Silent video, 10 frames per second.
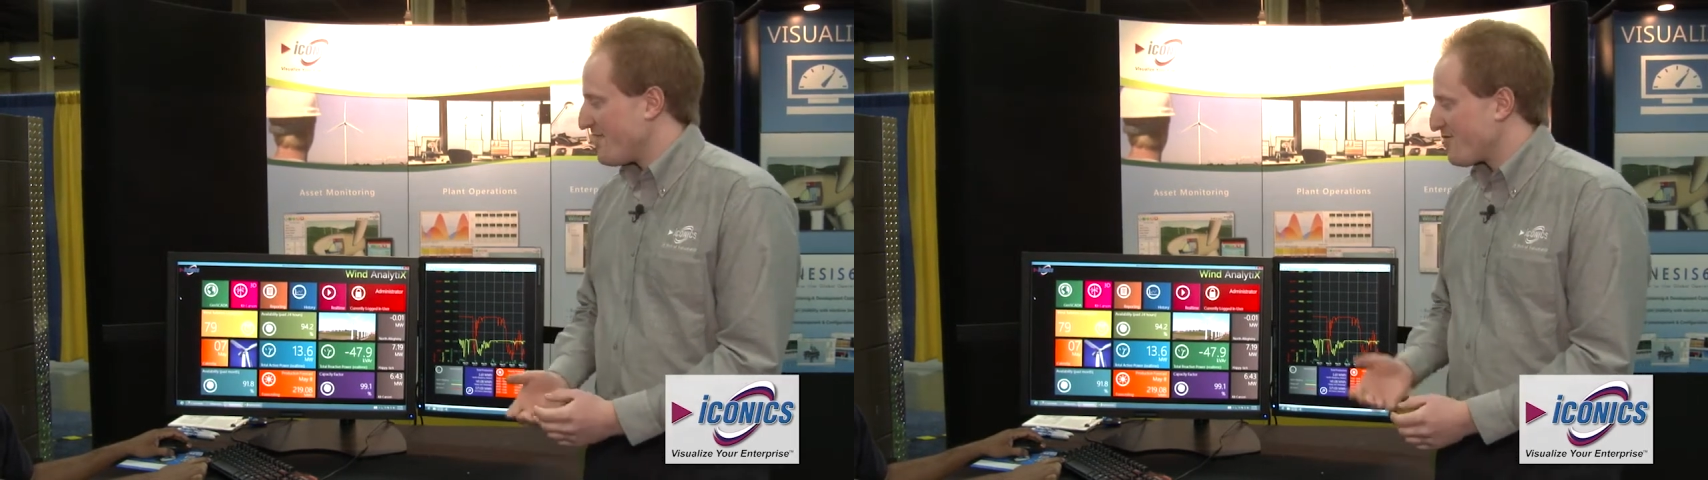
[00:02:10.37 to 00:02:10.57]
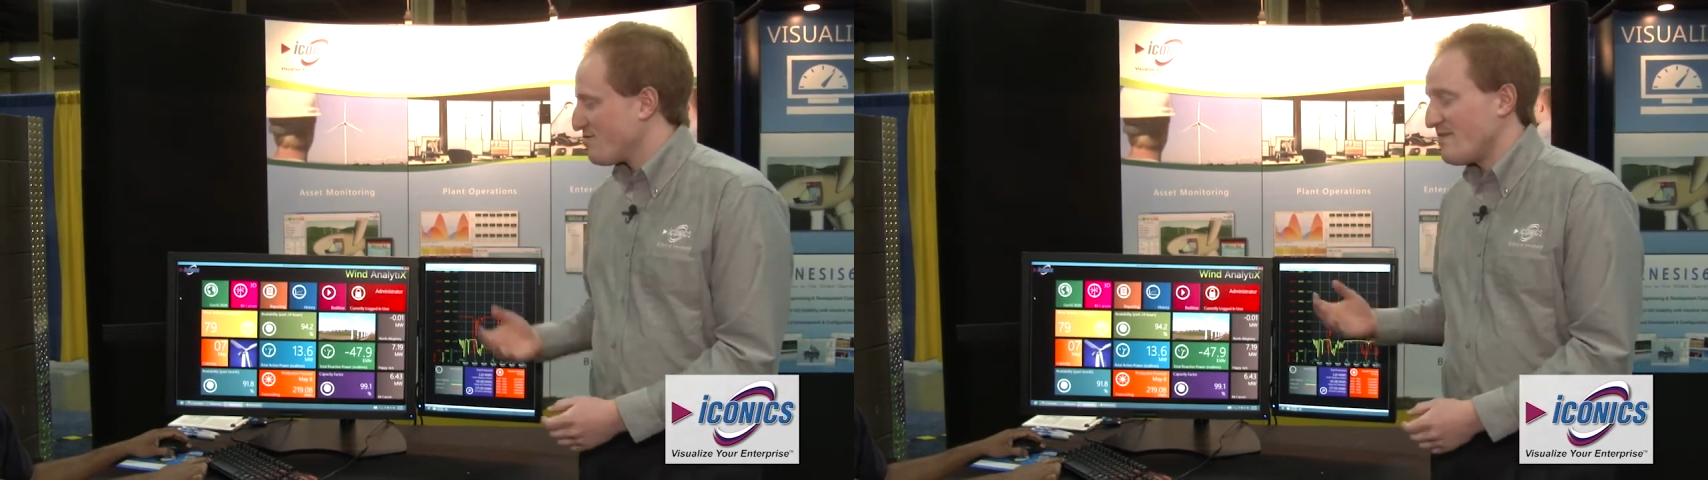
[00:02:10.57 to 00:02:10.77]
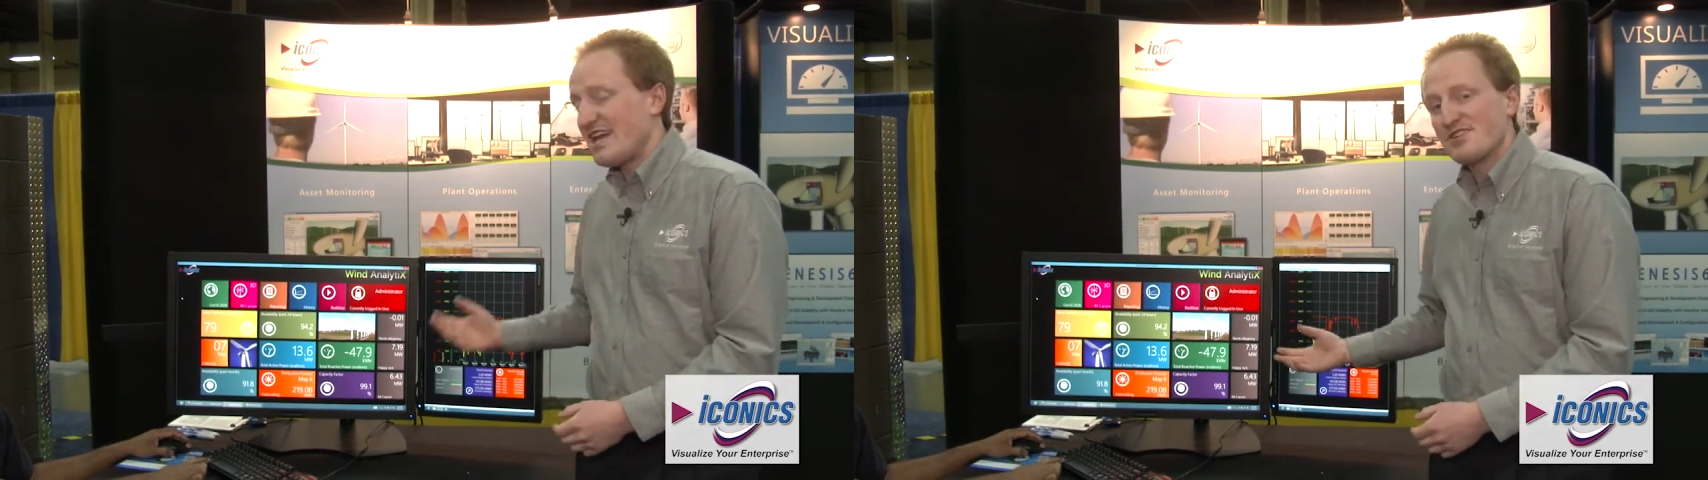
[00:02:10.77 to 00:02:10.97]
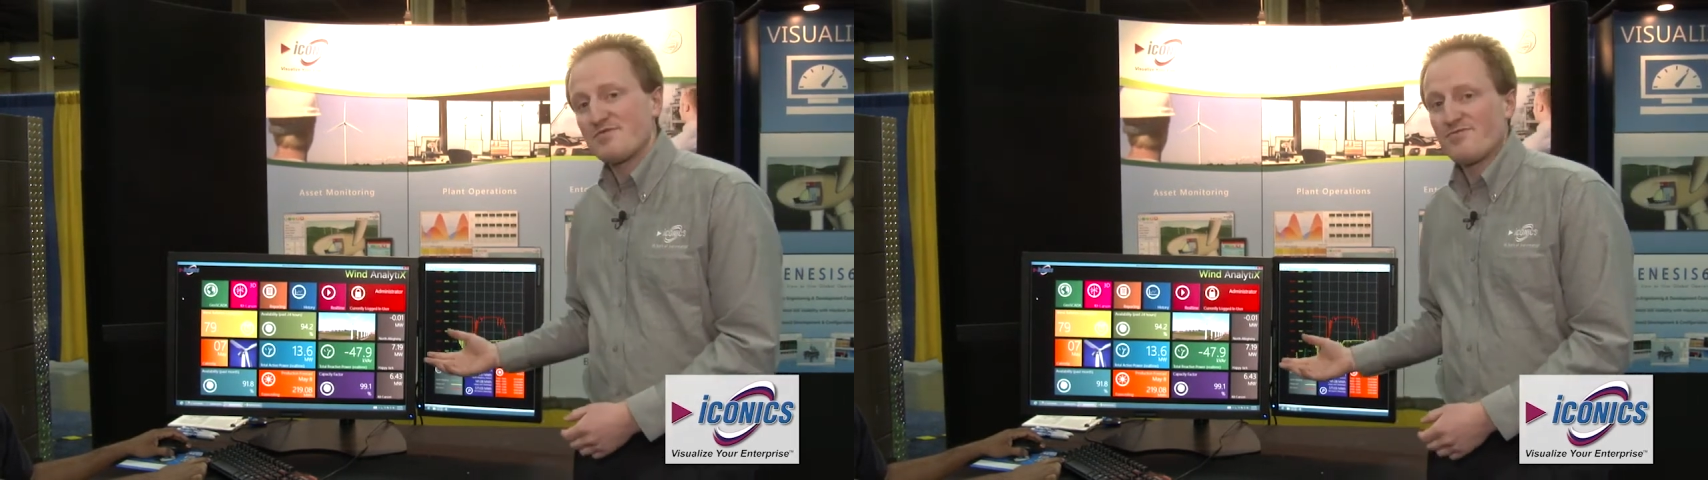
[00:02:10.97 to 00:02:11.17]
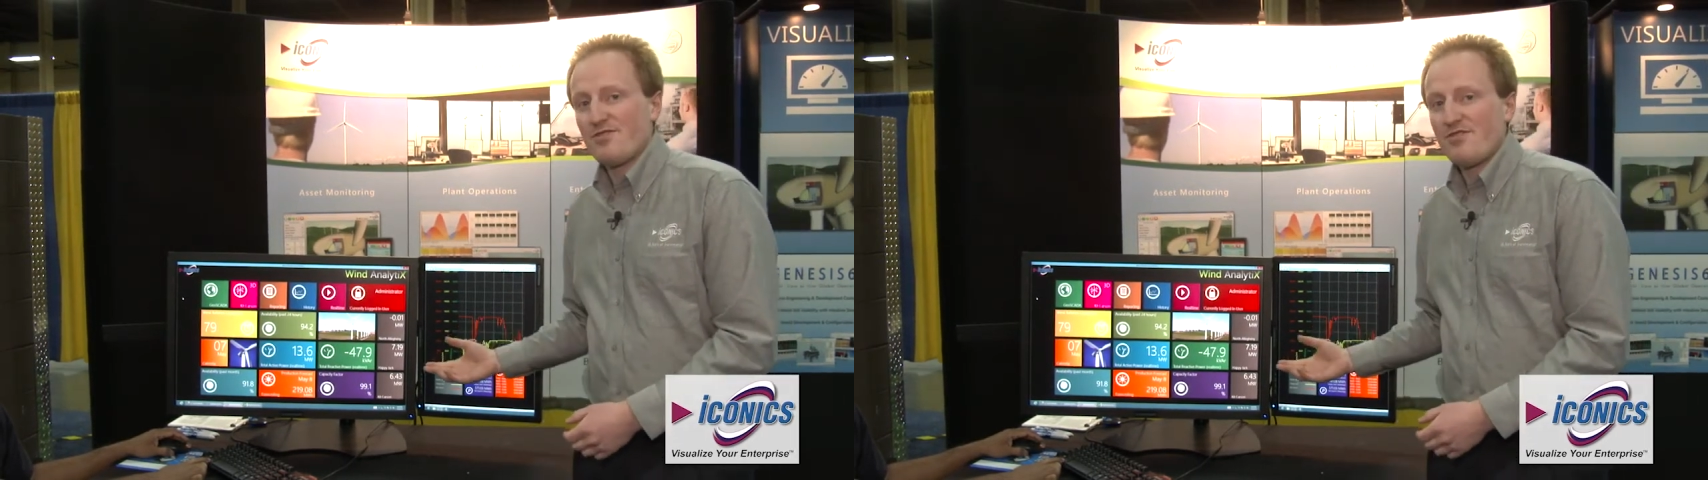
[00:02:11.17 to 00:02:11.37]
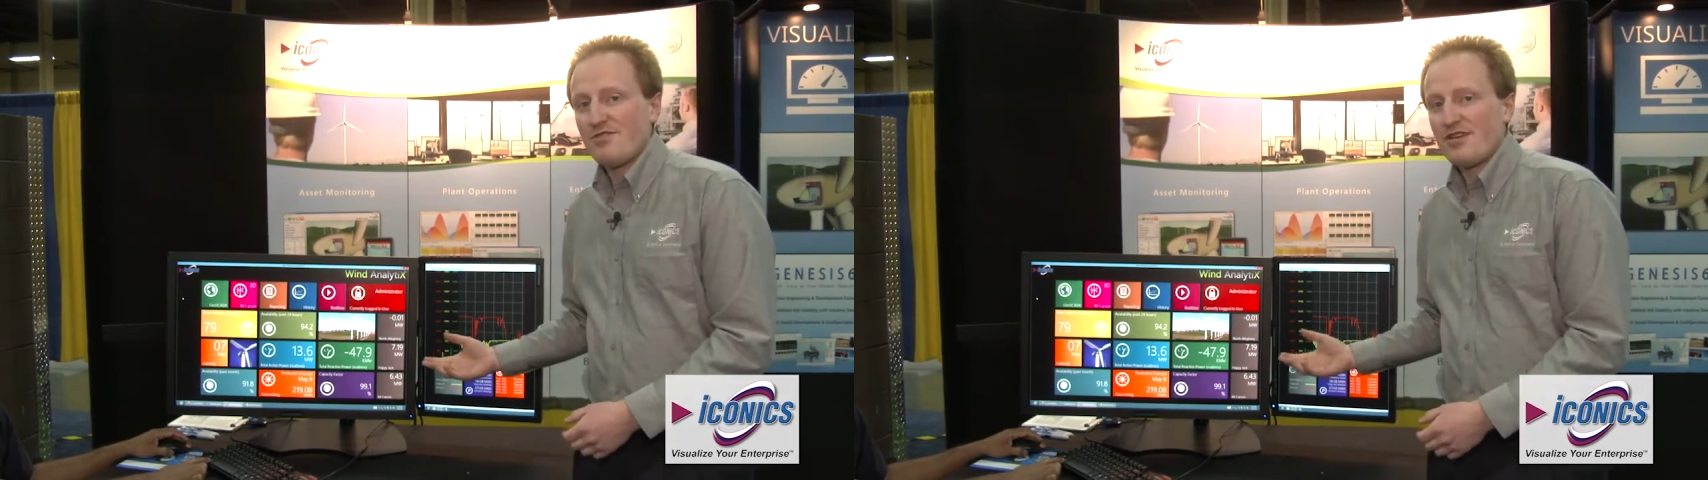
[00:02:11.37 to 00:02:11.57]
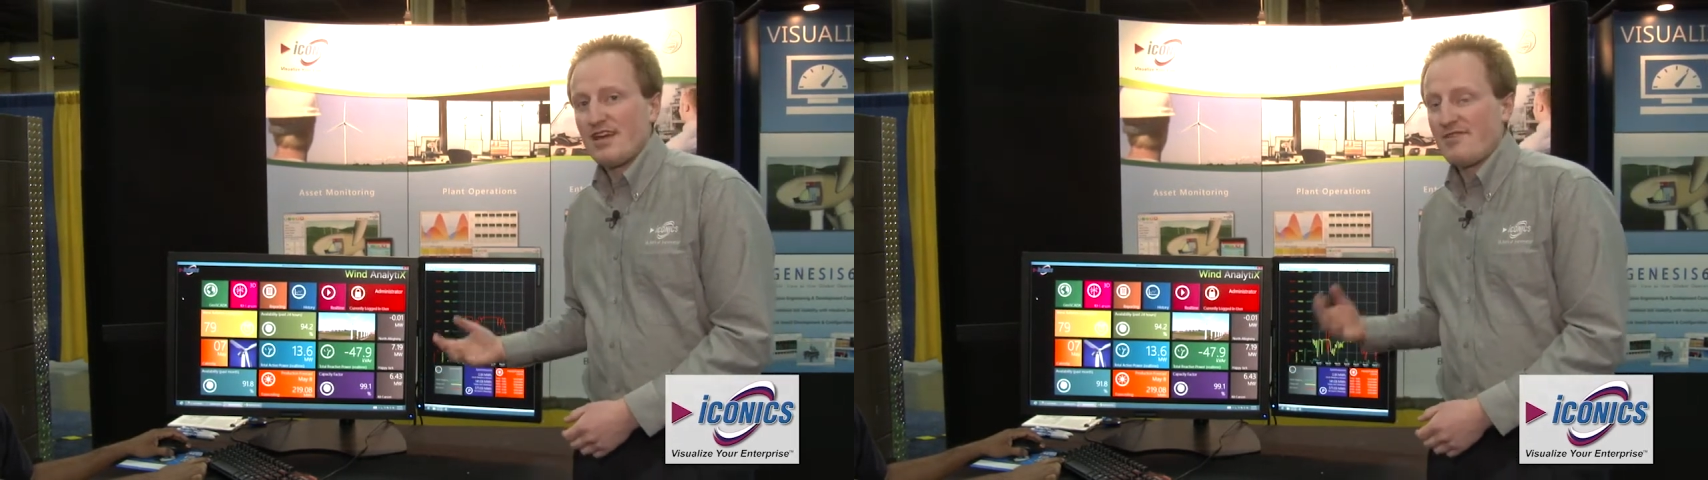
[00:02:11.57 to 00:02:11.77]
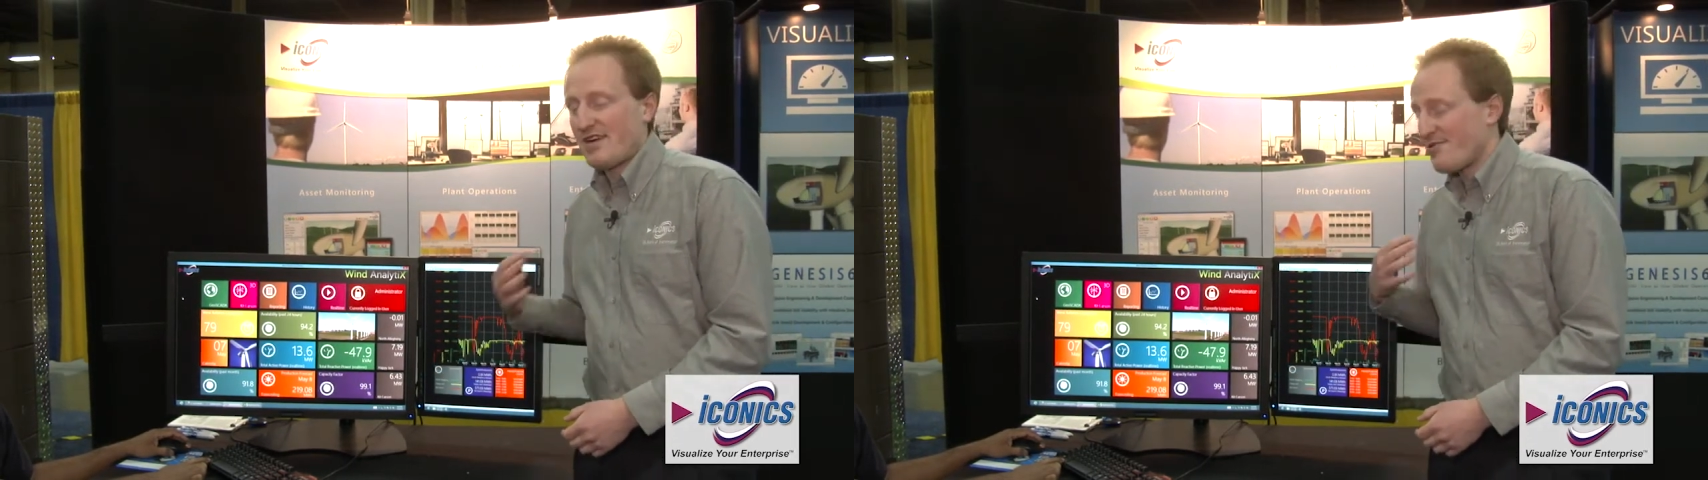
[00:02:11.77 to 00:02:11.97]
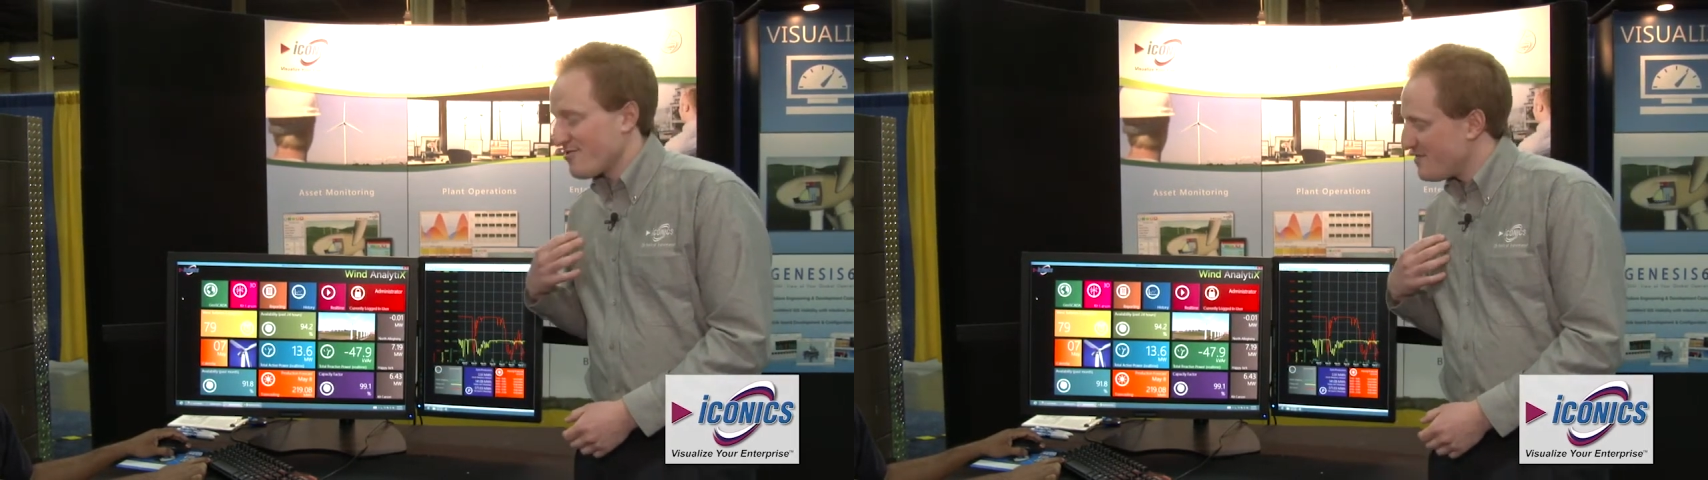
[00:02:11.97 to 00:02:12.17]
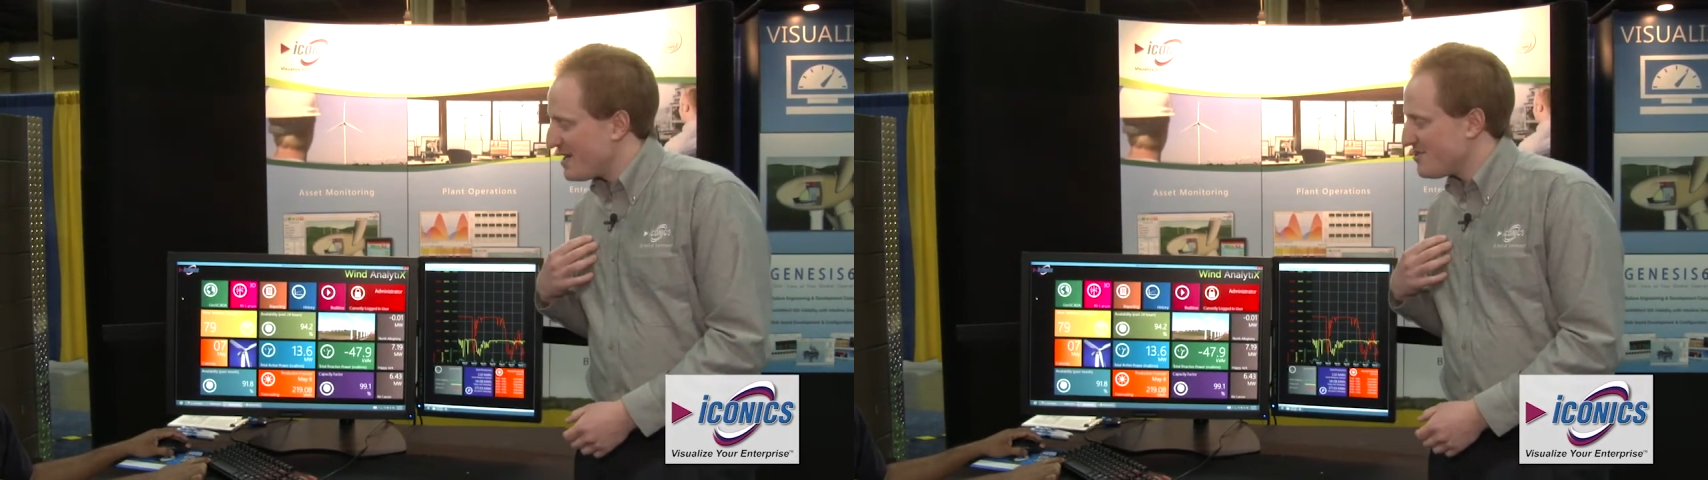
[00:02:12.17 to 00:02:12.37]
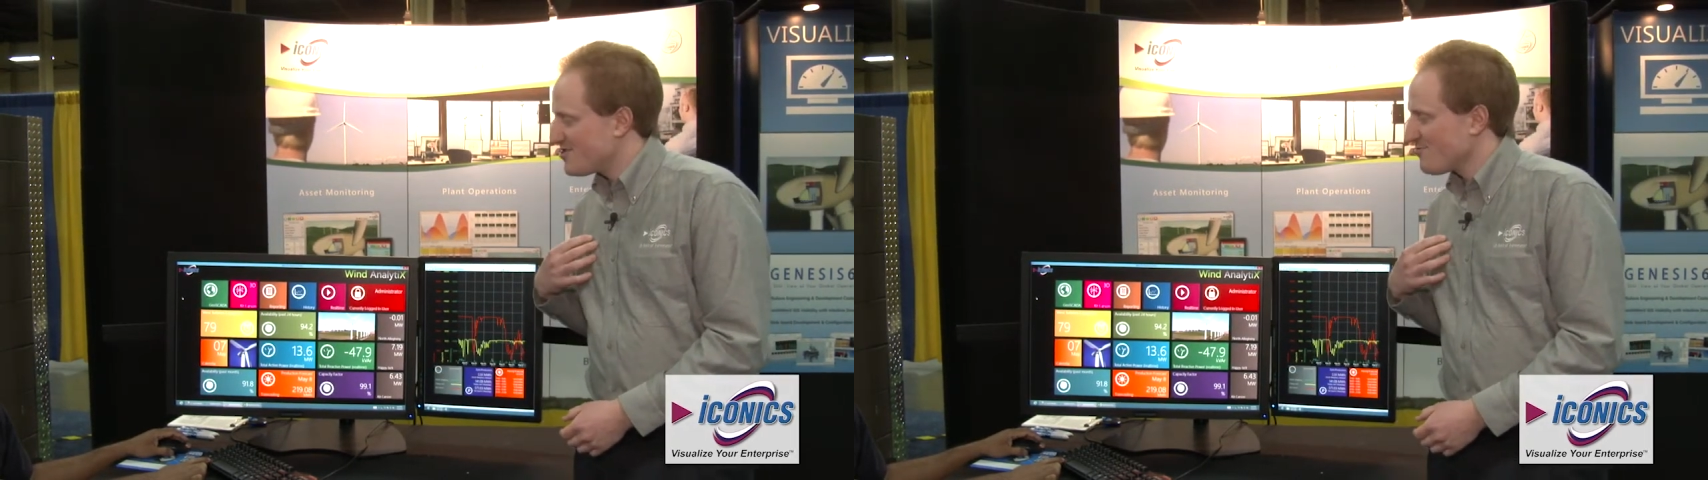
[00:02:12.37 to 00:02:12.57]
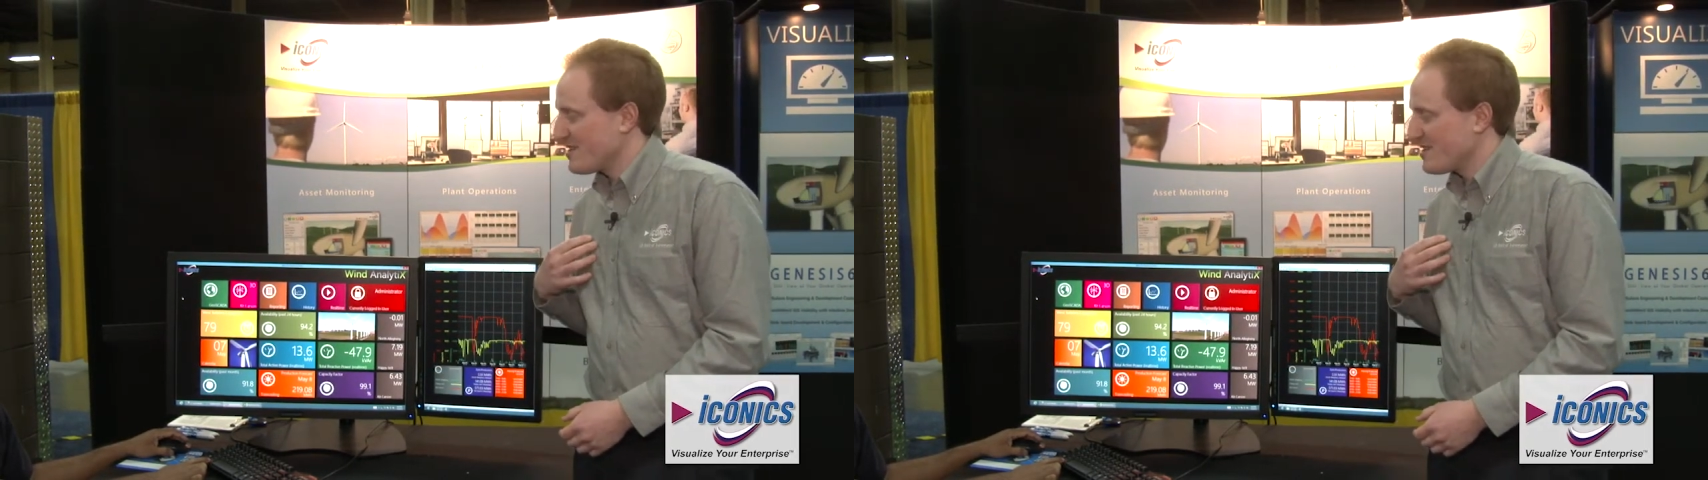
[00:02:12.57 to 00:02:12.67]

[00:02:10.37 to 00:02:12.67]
From a management role, if I were a manager,